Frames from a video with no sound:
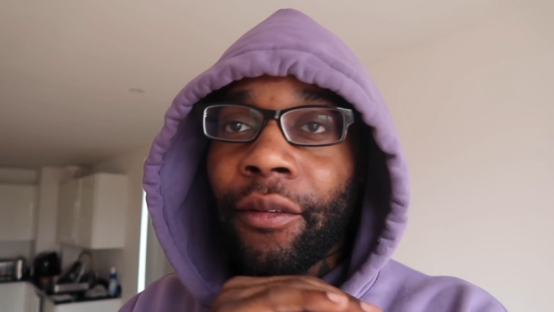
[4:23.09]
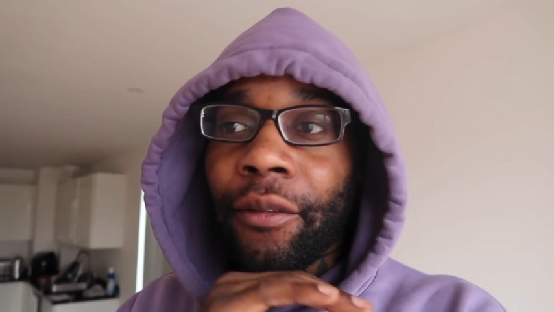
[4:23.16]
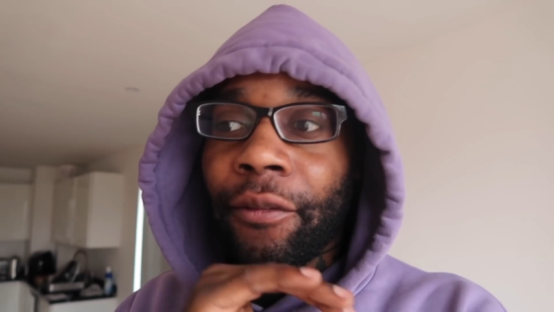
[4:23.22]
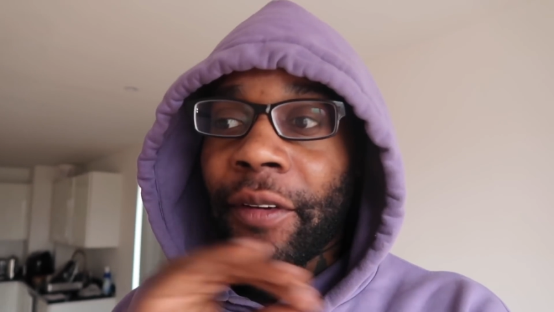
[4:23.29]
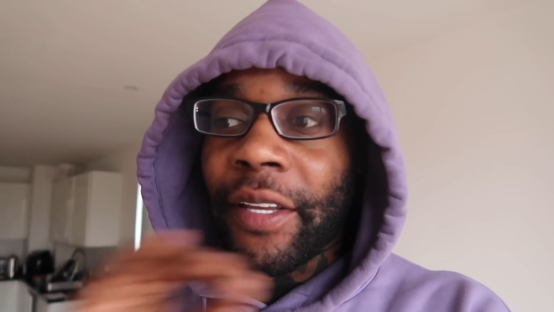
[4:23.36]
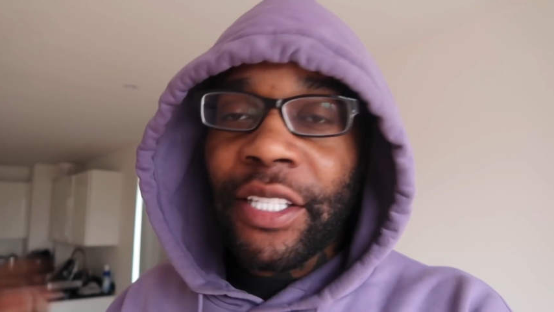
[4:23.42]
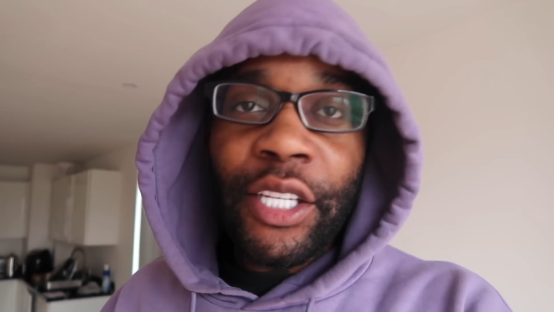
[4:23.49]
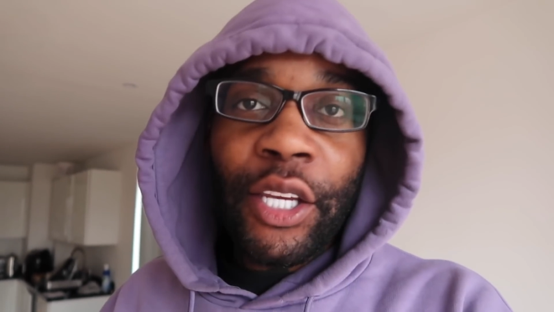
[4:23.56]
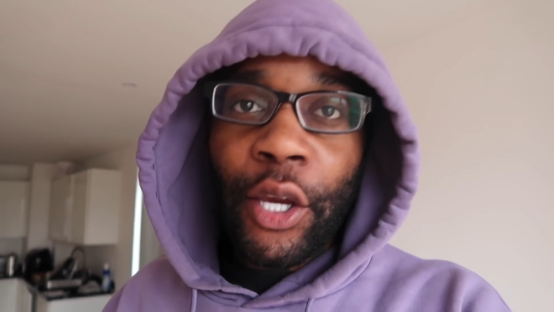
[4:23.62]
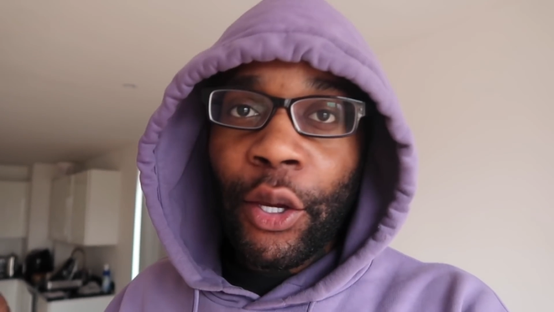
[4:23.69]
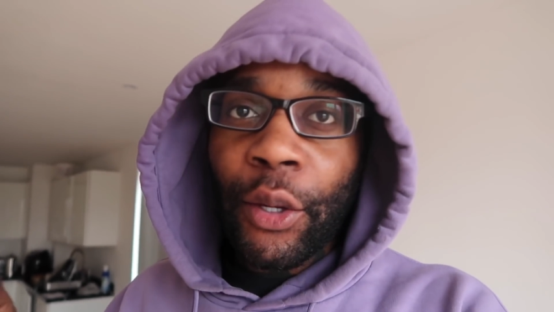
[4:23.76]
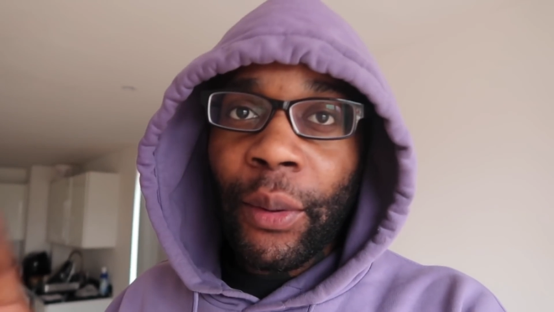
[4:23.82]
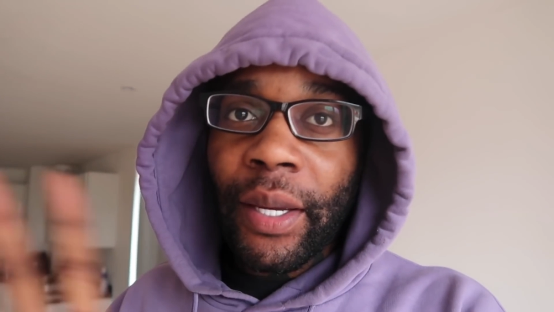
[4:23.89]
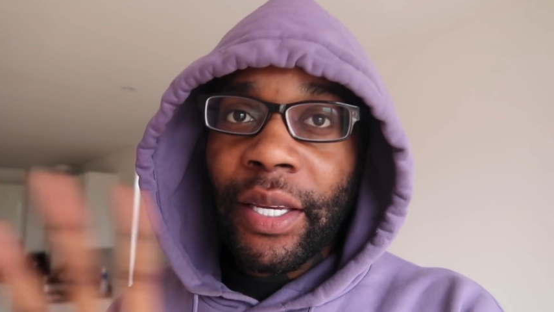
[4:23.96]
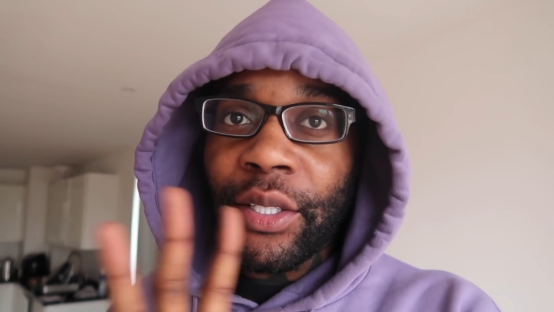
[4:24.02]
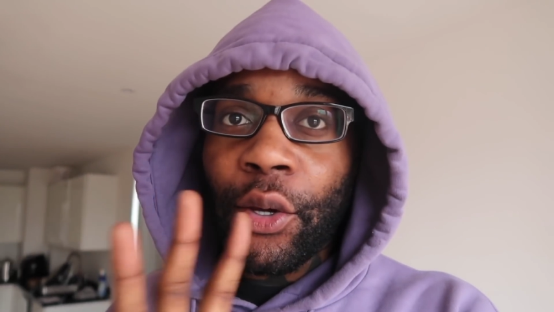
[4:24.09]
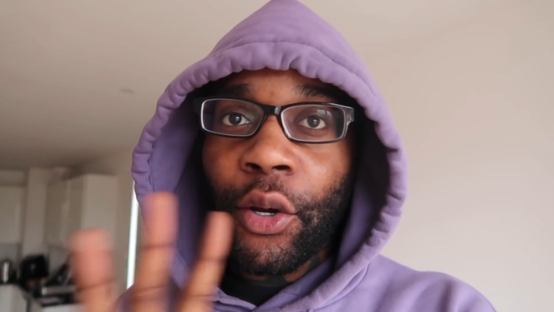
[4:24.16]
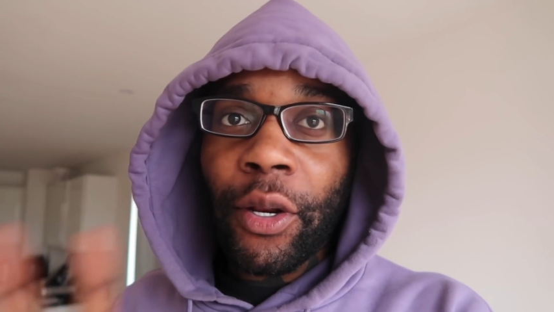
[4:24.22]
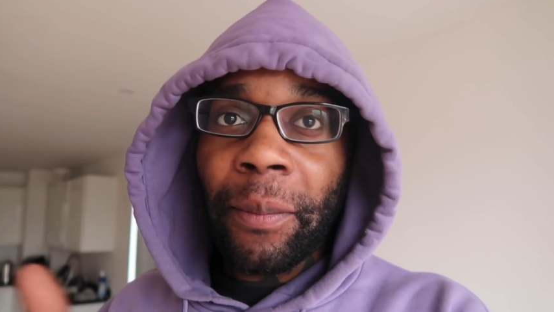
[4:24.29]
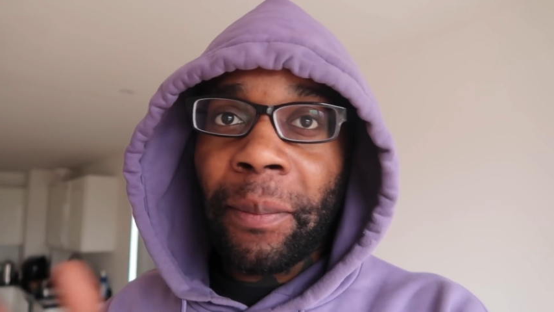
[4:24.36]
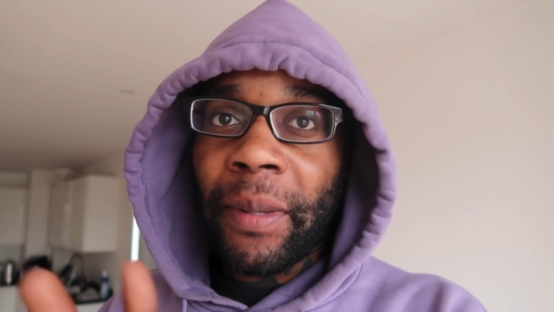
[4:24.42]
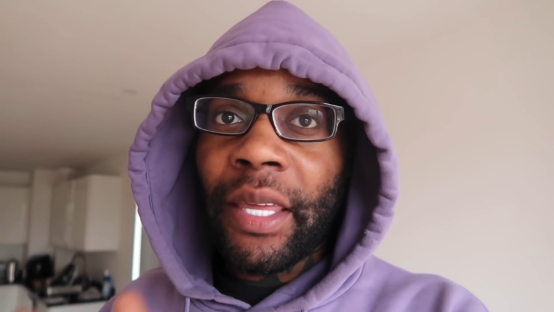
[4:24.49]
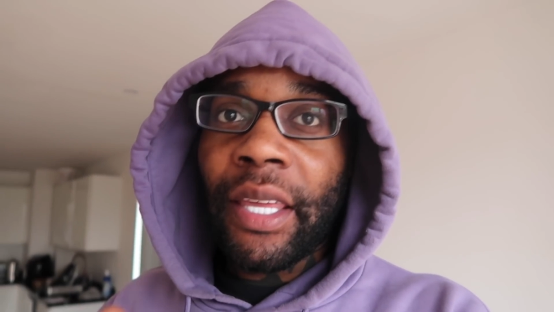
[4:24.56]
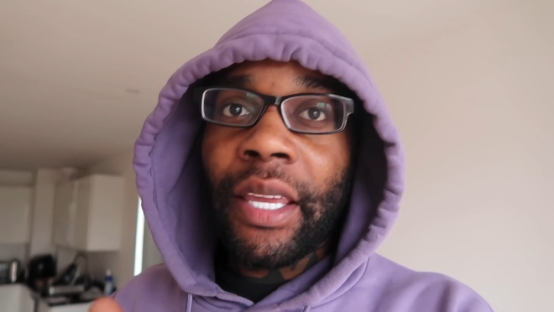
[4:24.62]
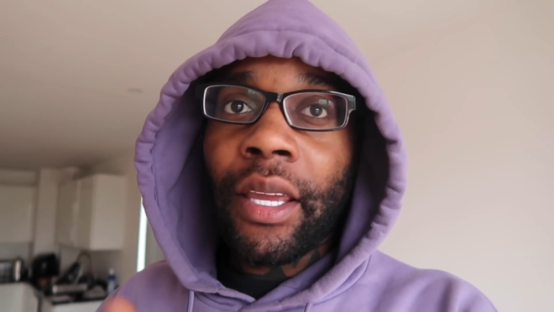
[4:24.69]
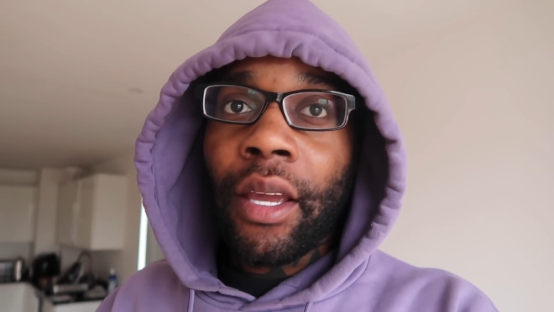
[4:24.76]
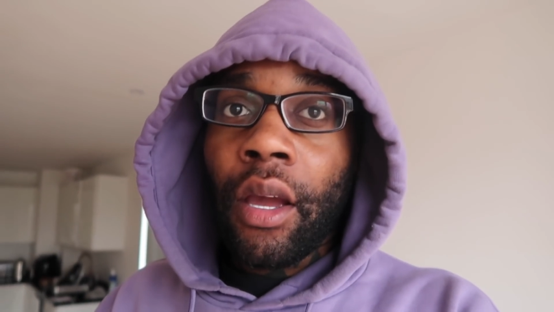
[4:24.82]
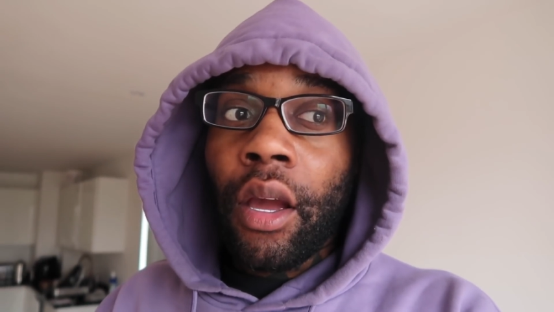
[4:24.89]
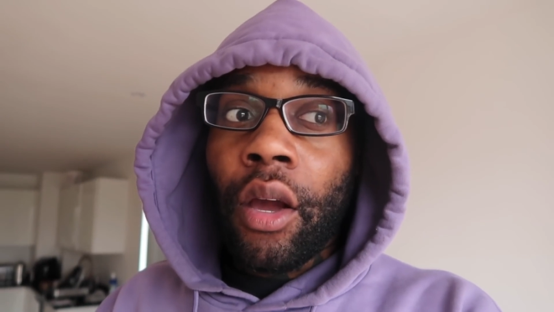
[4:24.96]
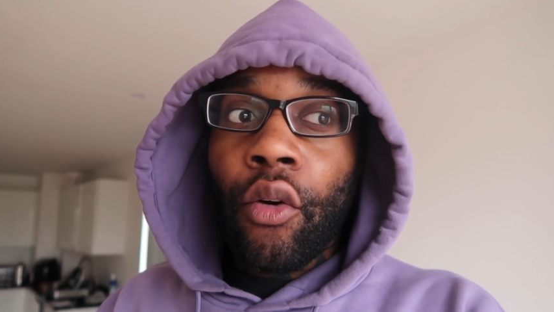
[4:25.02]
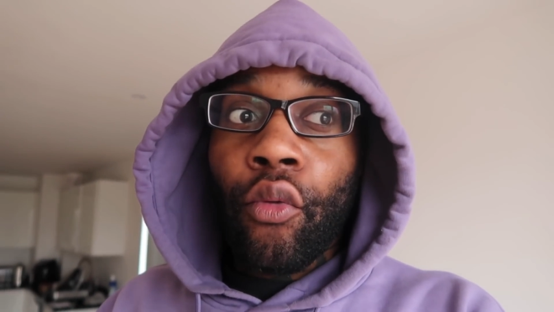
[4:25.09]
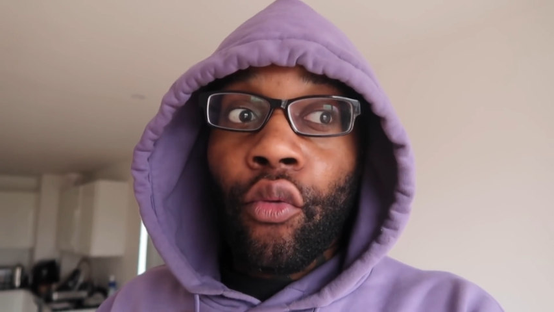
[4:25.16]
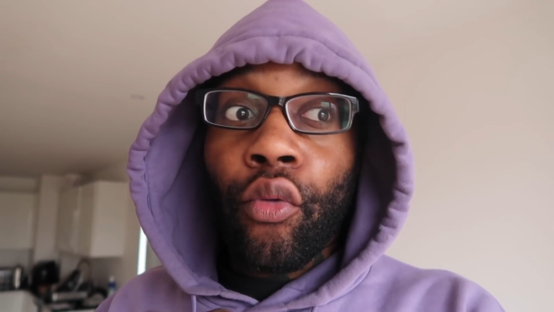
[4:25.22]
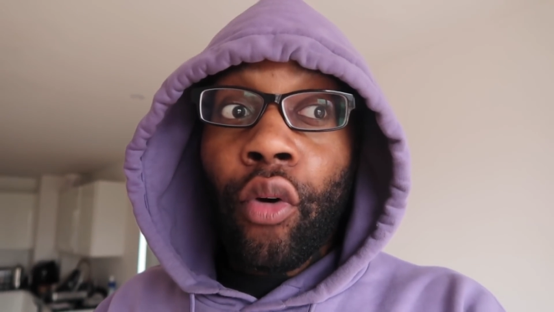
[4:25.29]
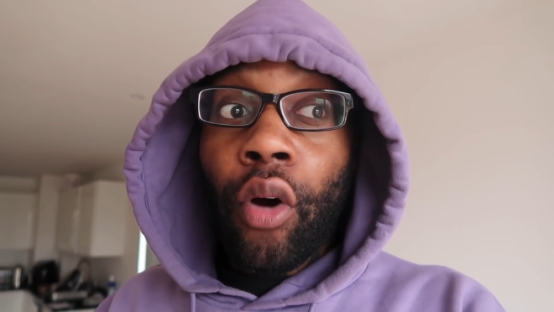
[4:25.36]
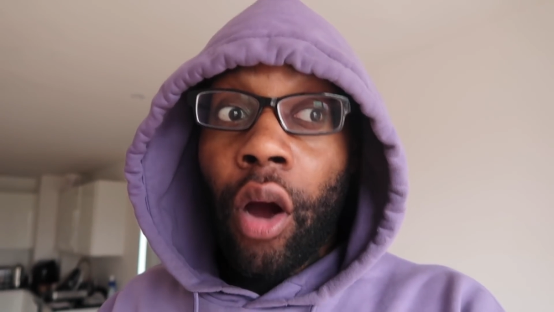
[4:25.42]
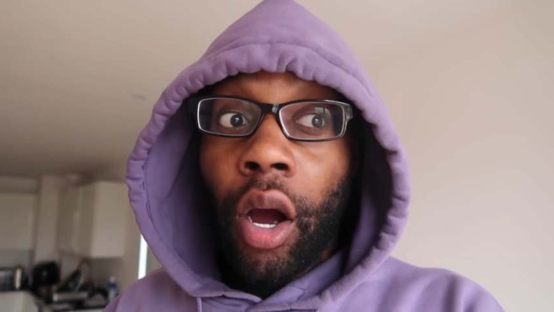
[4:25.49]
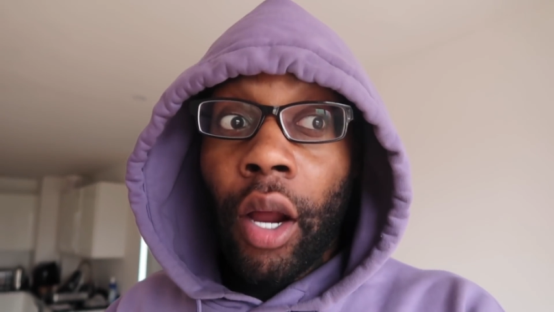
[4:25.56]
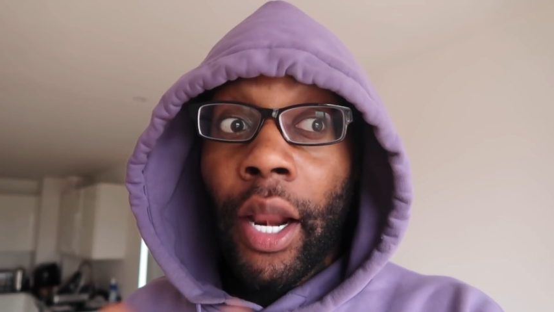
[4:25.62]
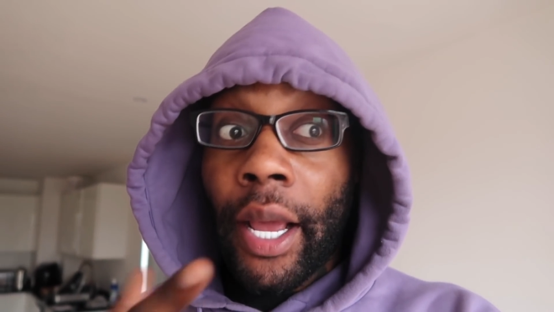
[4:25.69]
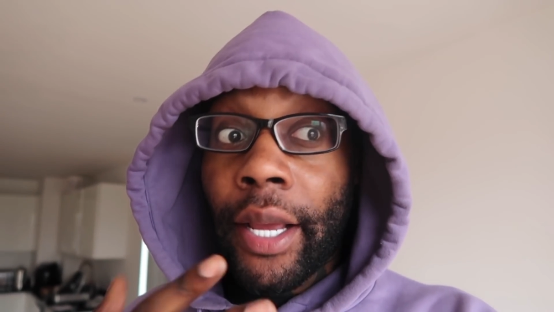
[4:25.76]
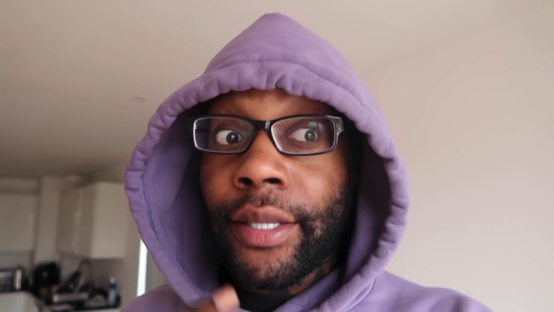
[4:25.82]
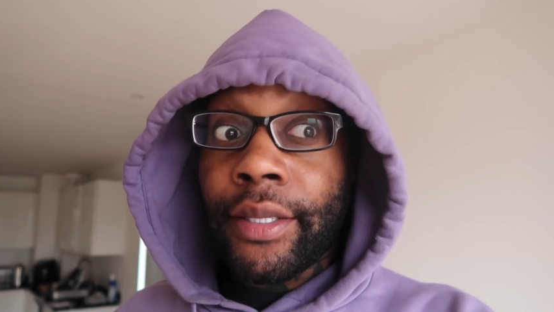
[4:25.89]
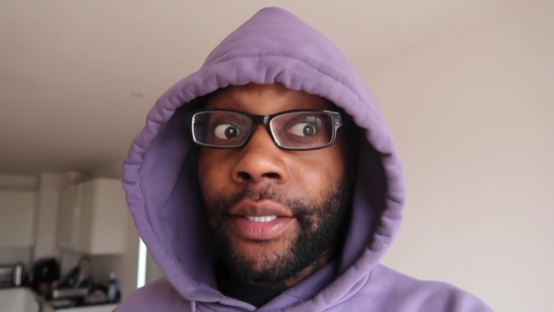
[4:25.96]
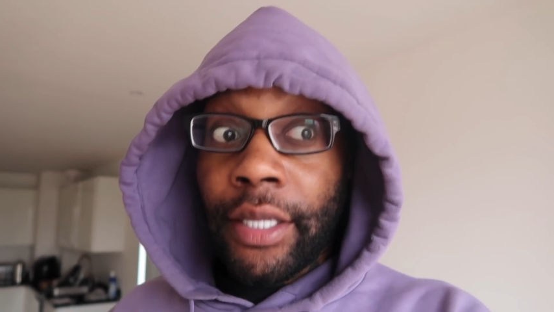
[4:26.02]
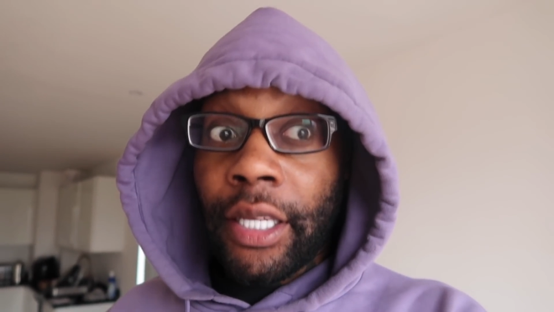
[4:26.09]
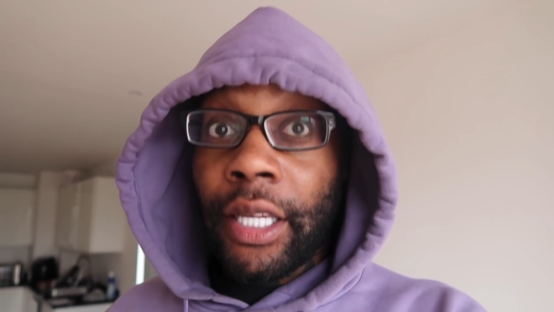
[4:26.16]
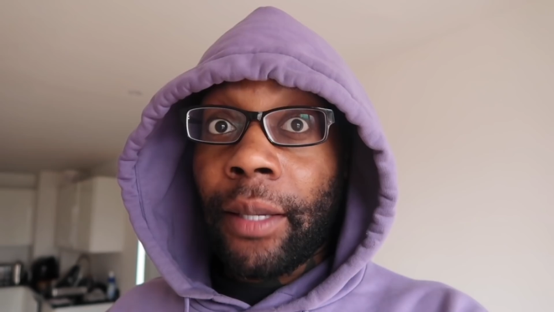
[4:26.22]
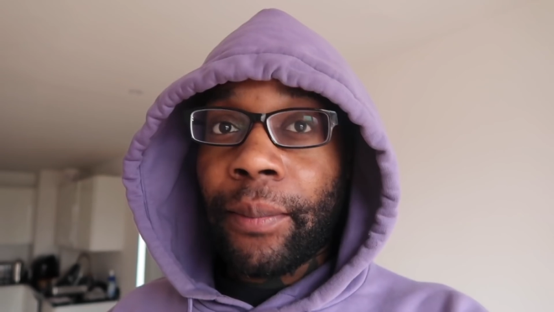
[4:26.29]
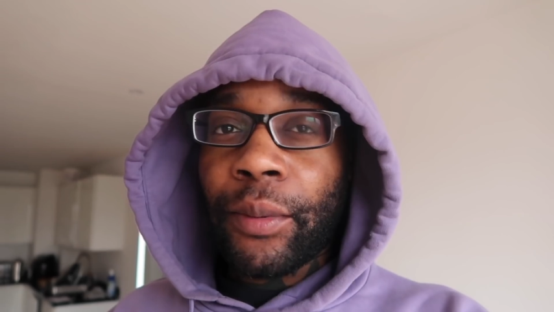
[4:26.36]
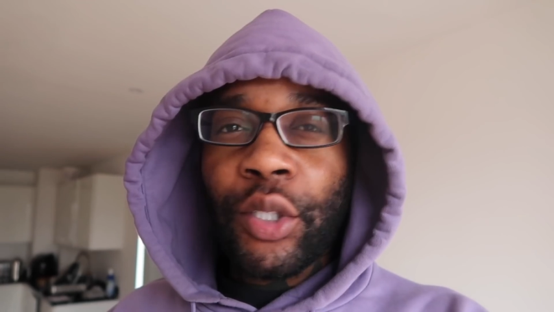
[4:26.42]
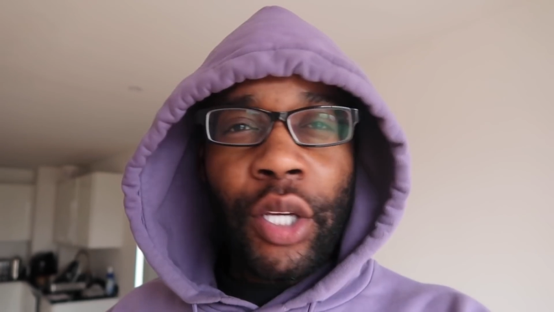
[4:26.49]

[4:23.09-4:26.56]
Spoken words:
video is gonna be raw, like deep.